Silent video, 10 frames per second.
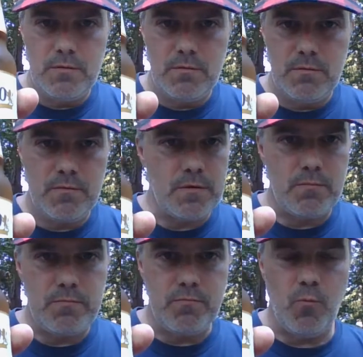for a
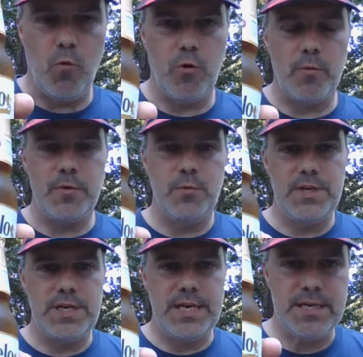warm, humid
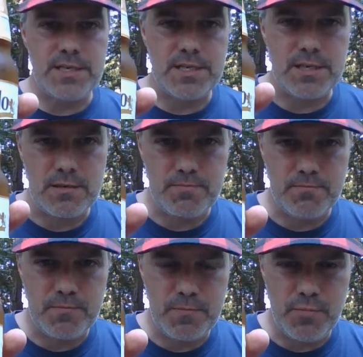day, it's
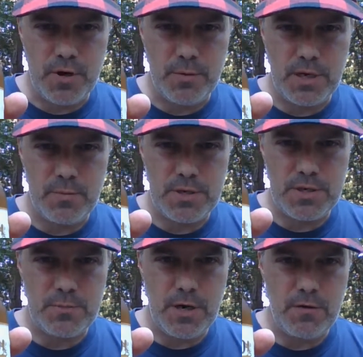probably going to be
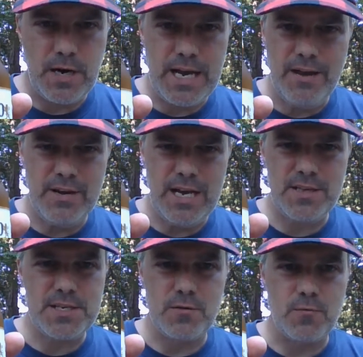just about right. I haven't had
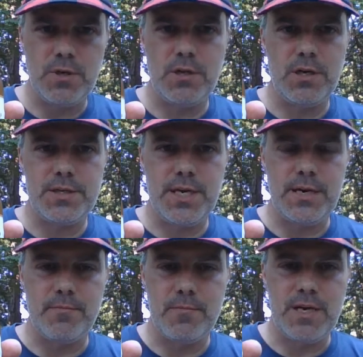this in a really long
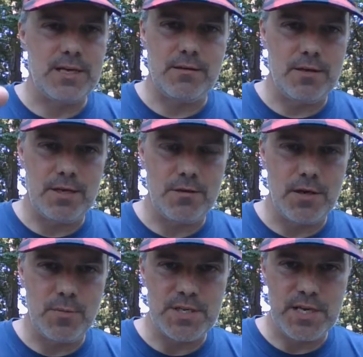time. I know you
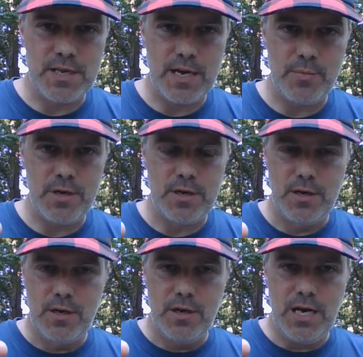hear me say that, but
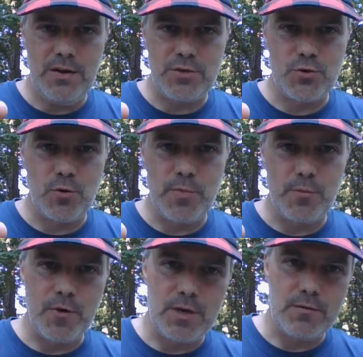I have a short
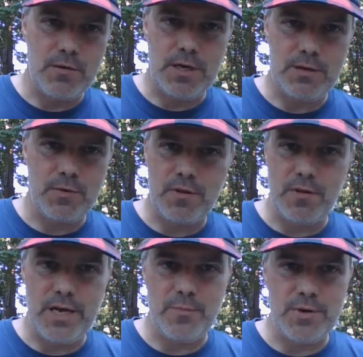memory with a
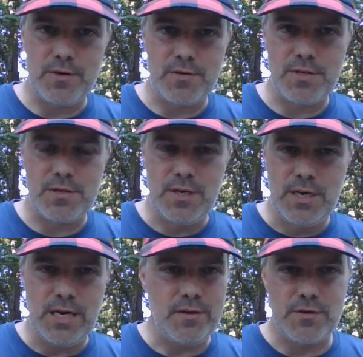lot of beers.
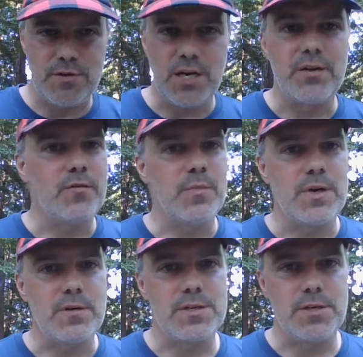I love to try different
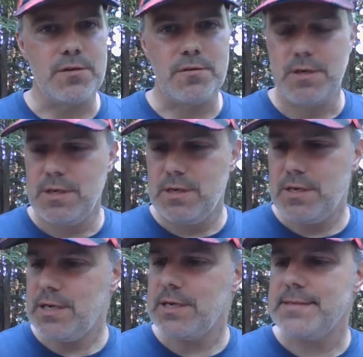beers, so
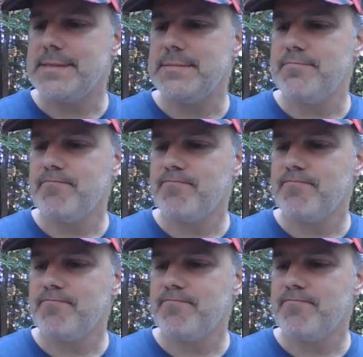um,